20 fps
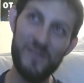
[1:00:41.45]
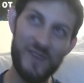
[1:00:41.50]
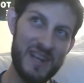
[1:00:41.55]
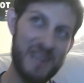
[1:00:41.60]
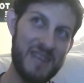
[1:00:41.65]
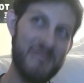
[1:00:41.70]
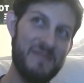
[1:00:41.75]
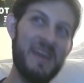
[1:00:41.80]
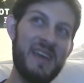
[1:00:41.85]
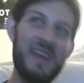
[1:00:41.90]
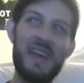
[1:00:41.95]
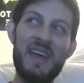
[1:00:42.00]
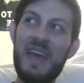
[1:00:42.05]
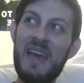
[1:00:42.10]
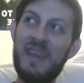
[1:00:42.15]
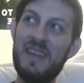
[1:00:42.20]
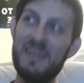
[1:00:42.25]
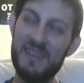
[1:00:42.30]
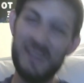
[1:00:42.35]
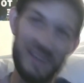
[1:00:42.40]
framing
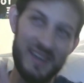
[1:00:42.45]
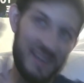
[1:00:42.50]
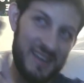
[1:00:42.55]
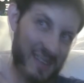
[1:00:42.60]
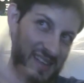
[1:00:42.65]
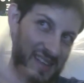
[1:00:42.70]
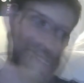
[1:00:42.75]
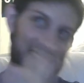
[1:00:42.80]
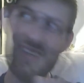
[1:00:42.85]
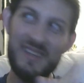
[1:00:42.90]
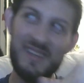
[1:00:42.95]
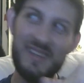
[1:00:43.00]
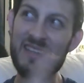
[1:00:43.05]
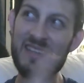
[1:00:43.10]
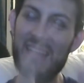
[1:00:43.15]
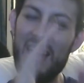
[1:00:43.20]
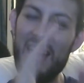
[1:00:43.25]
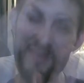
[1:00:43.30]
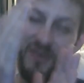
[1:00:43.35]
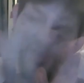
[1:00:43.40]
and cutting things
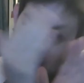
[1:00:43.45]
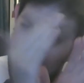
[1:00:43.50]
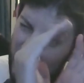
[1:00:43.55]
out